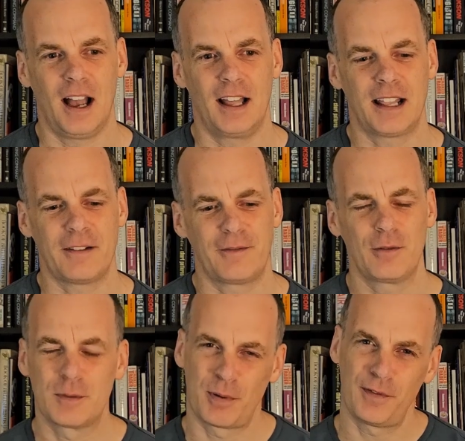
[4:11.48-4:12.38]
that
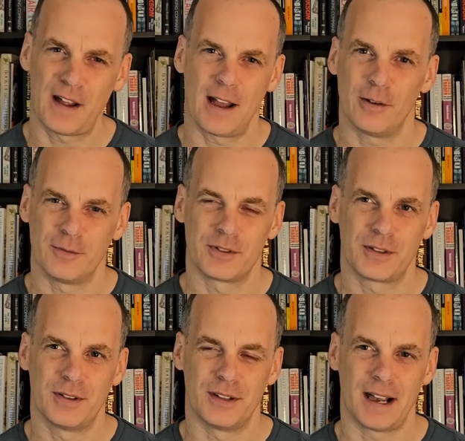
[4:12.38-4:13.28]
feels profound
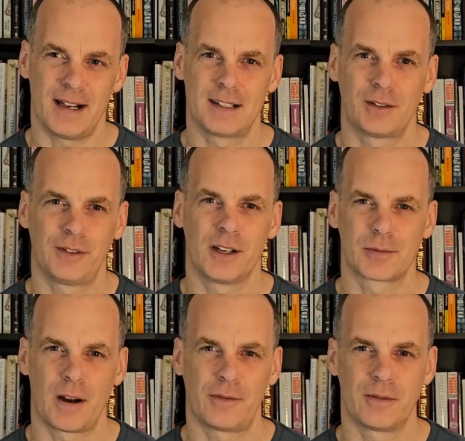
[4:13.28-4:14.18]
that is the first
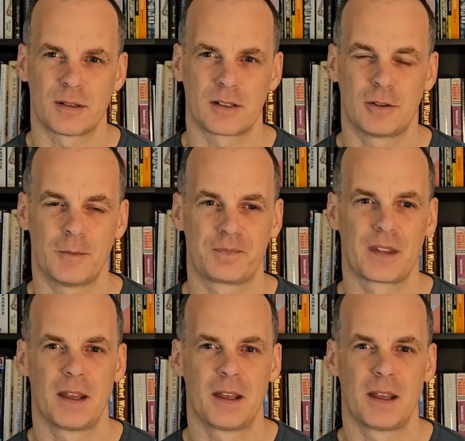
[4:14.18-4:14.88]
reference to